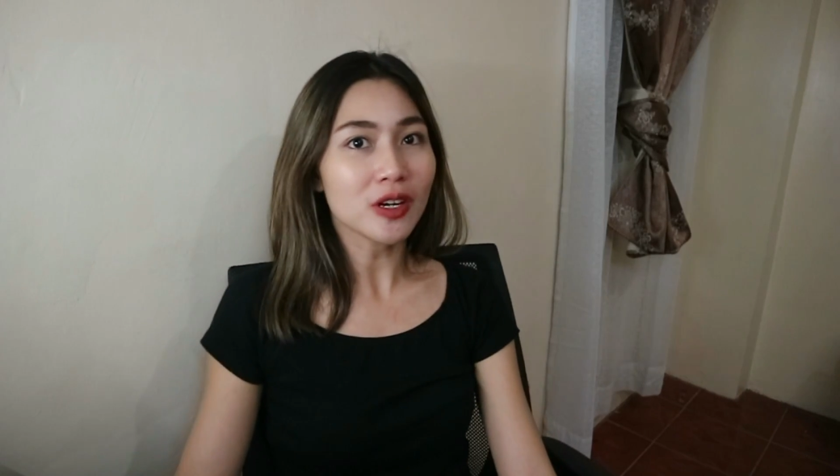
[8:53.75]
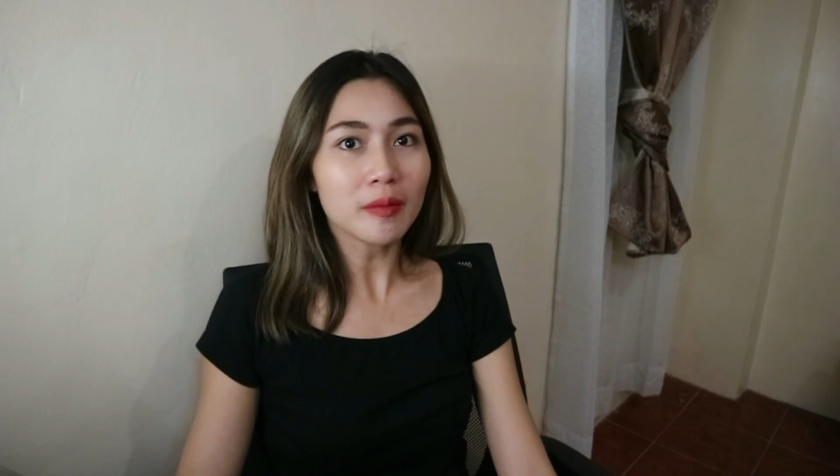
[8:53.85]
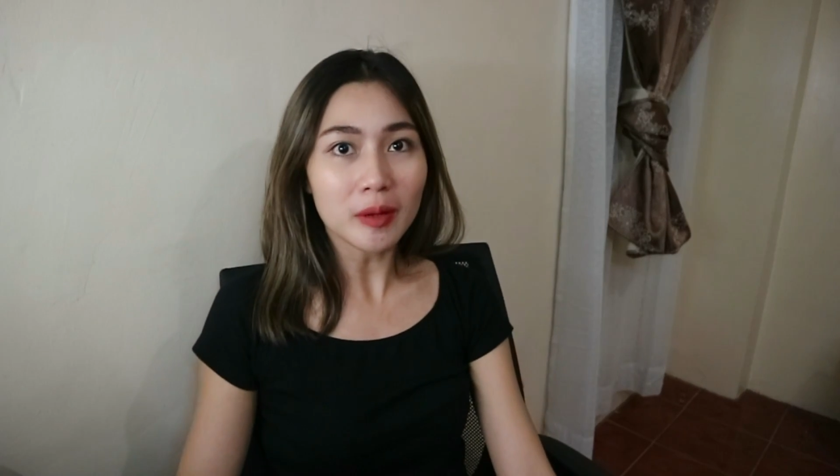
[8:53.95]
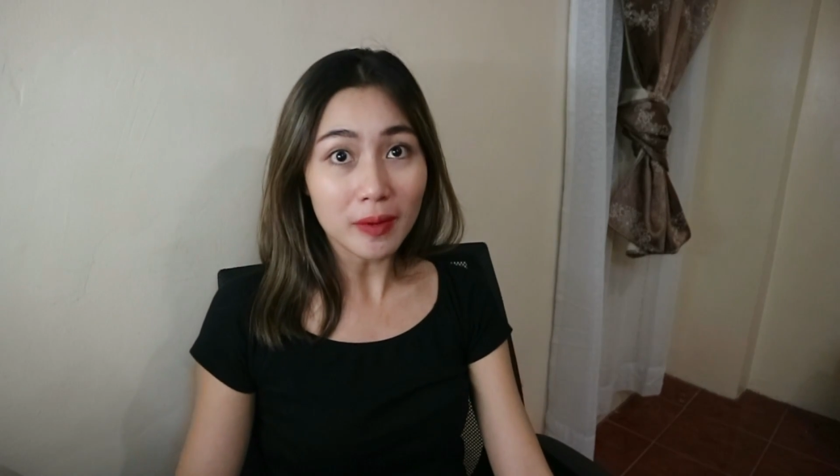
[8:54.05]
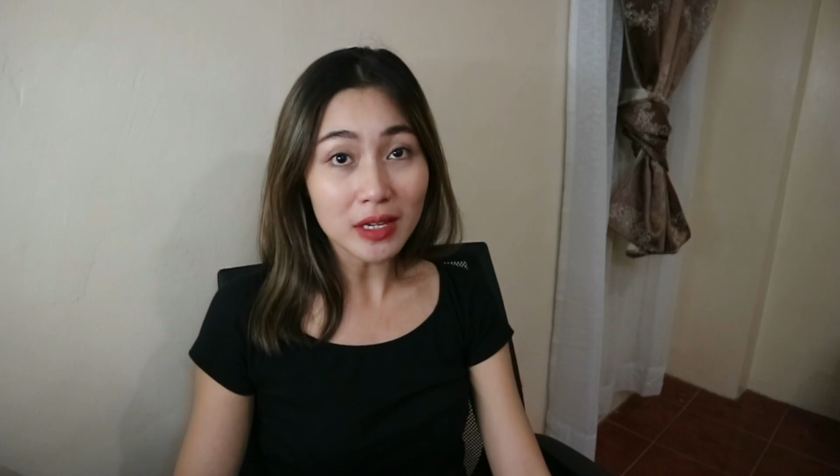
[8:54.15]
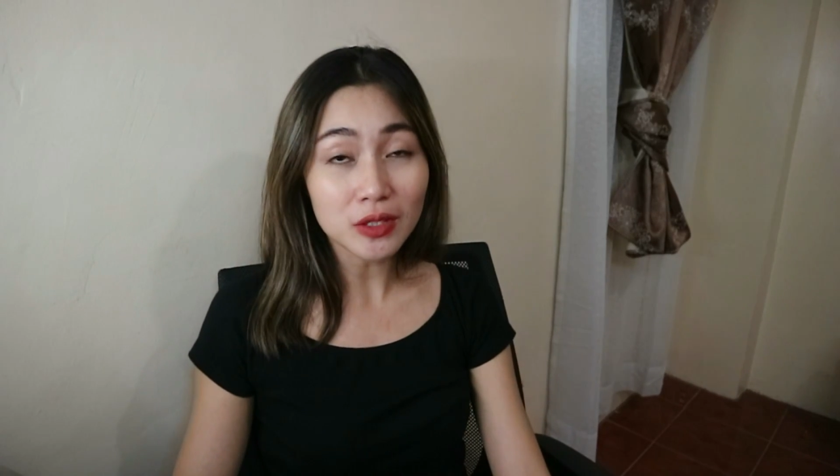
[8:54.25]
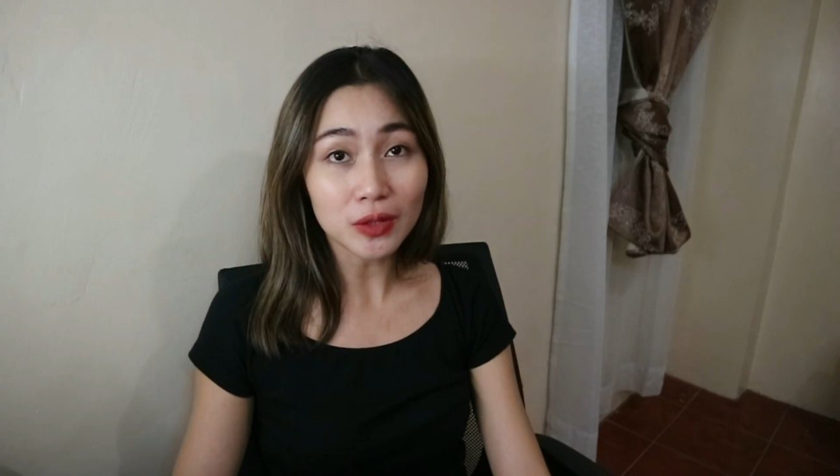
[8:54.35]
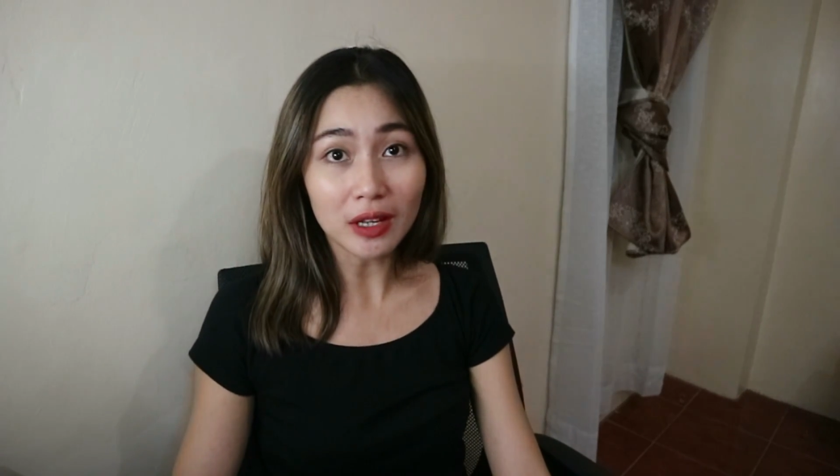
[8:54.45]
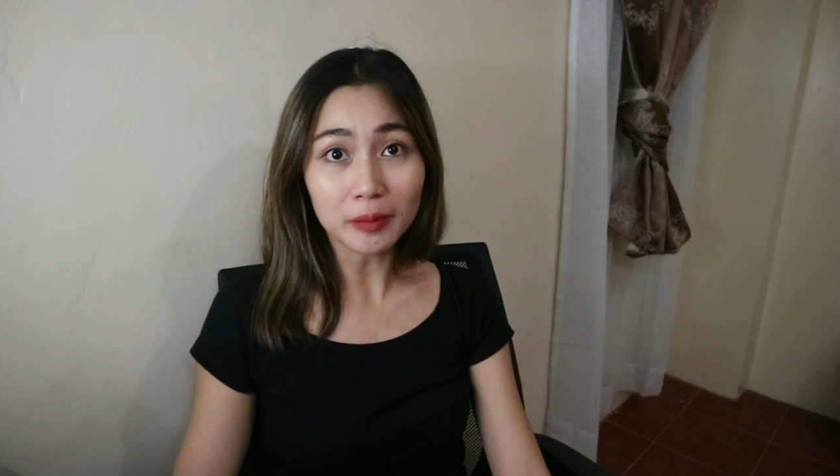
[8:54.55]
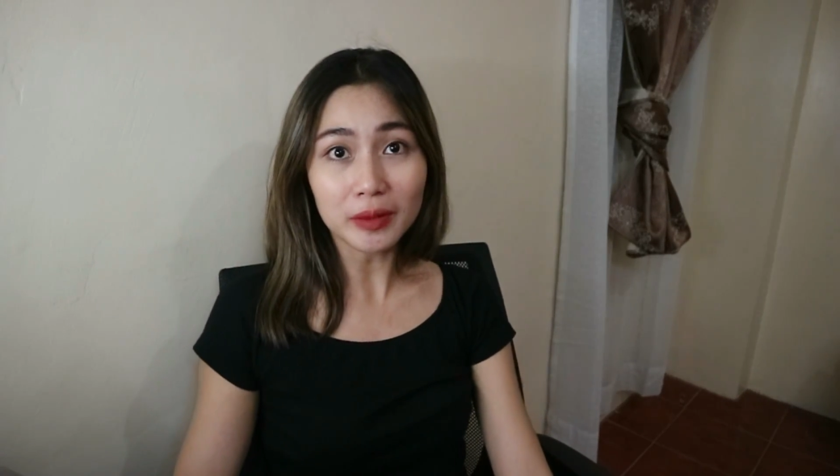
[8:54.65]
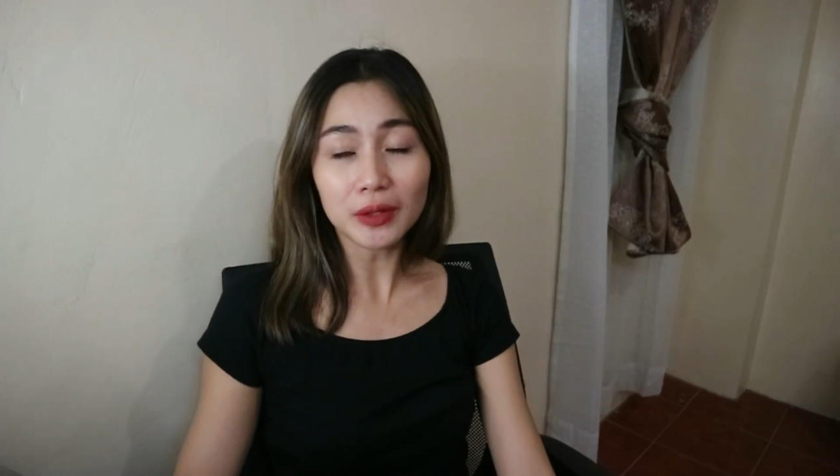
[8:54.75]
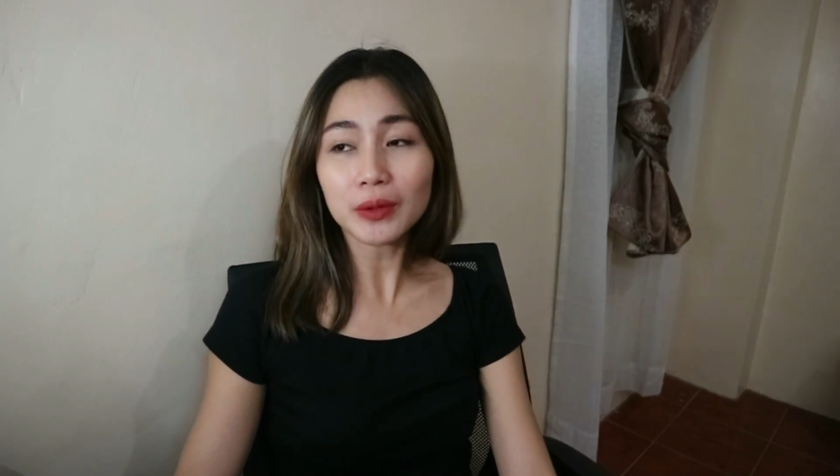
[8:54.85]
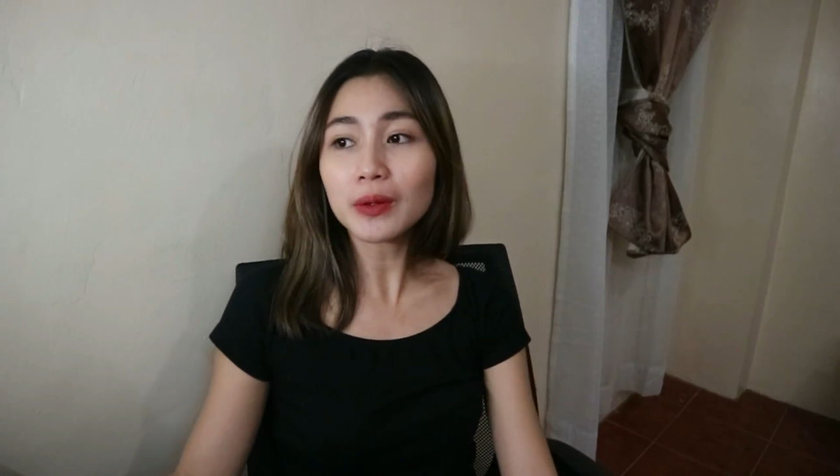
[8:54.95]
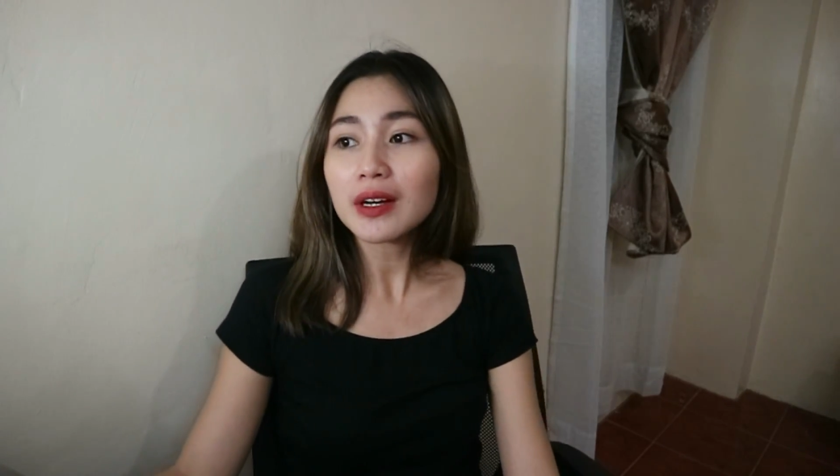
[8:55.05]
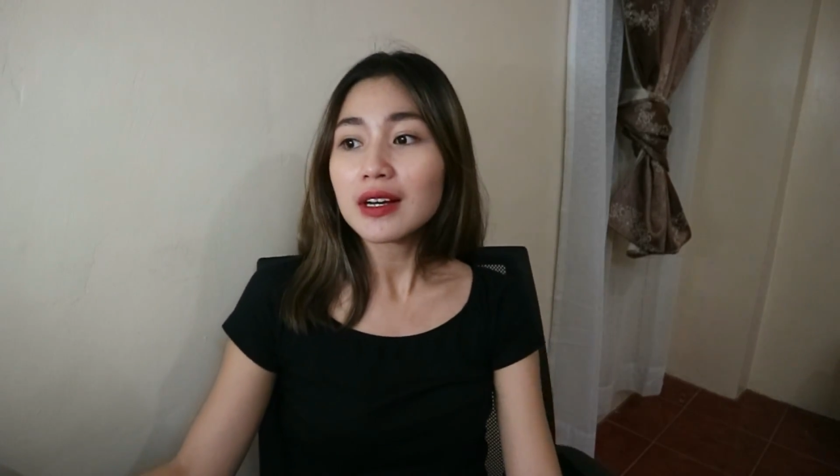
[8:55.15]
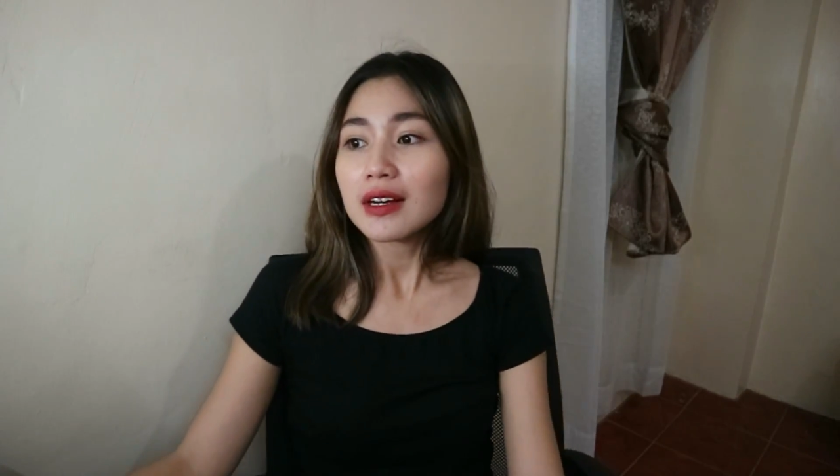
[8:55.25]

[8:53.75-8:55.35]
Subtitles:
try my best to help you.